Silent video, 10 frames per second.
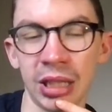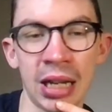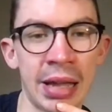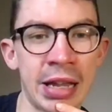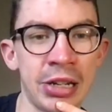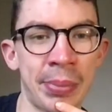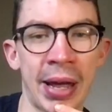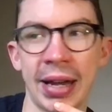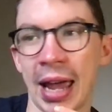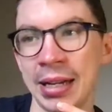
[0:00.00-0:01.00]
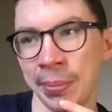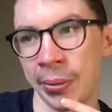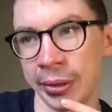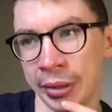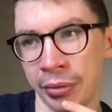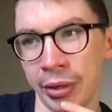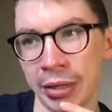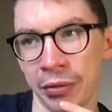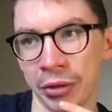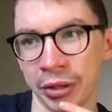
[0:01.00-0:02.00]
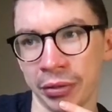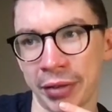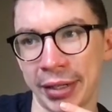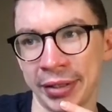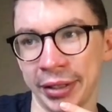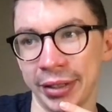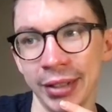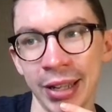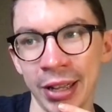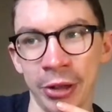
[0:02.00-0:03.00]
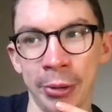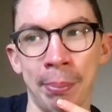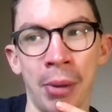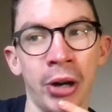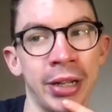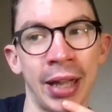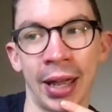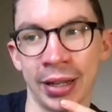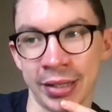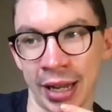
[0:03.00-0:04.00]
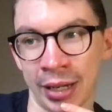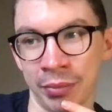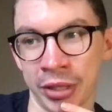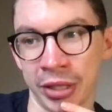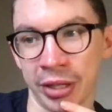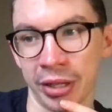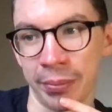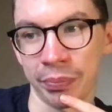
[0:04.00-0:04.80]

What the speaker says: And then you're paying 8.3 for a defender that might get an attacking return.